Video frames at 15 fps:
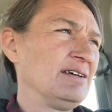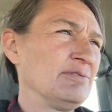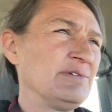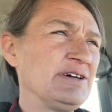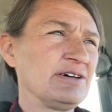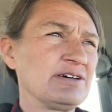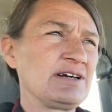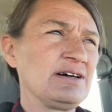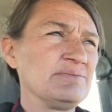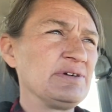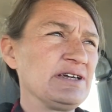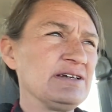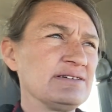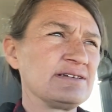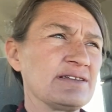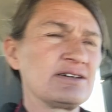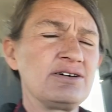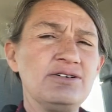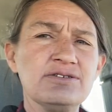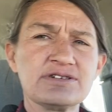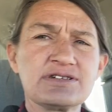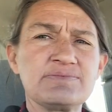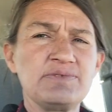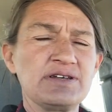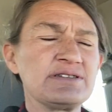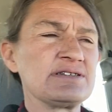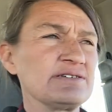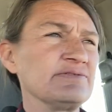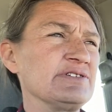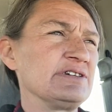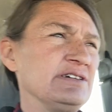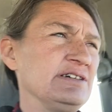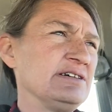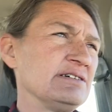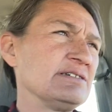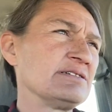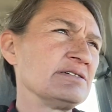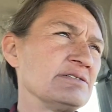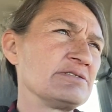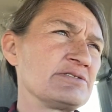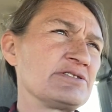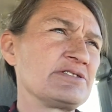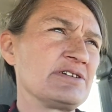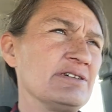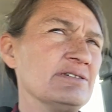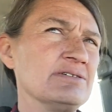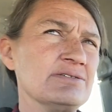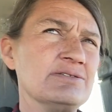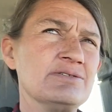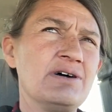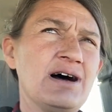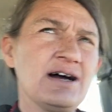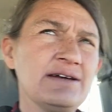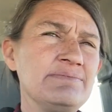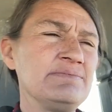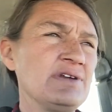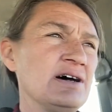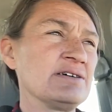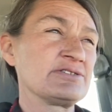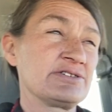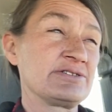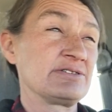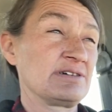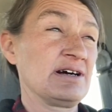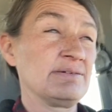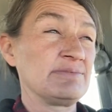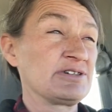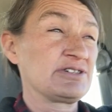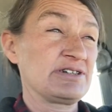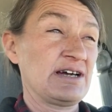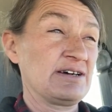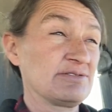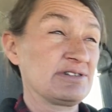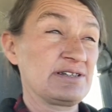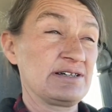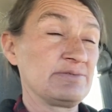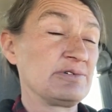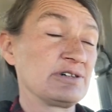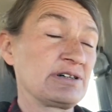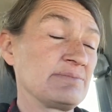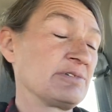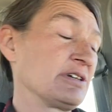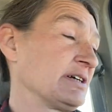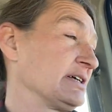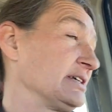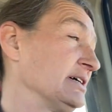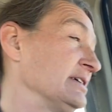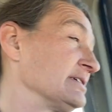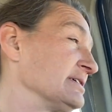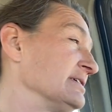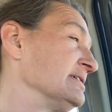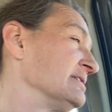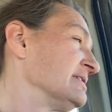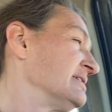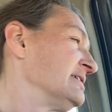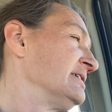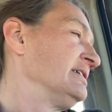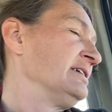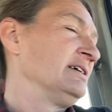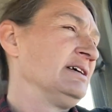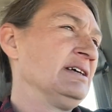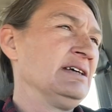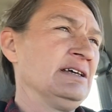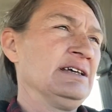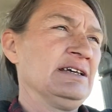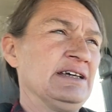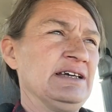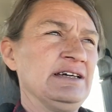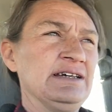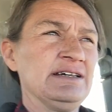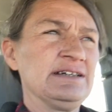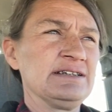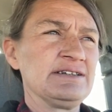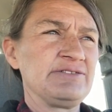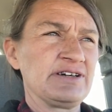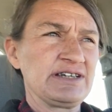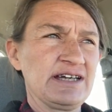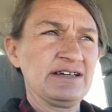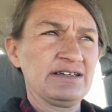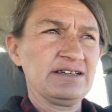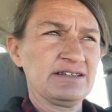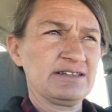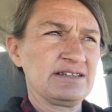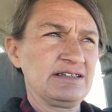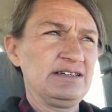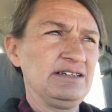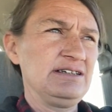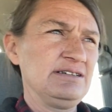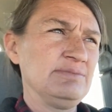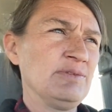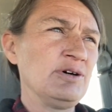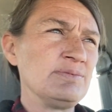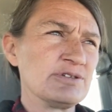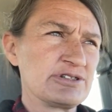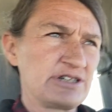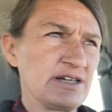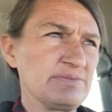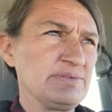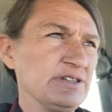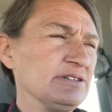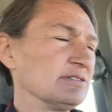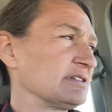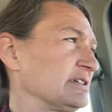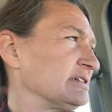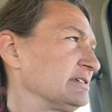We are coming into the coldest months of the year, so I'm not sure how much outside work I'm going to get done. And if I can't get the mobile shed built,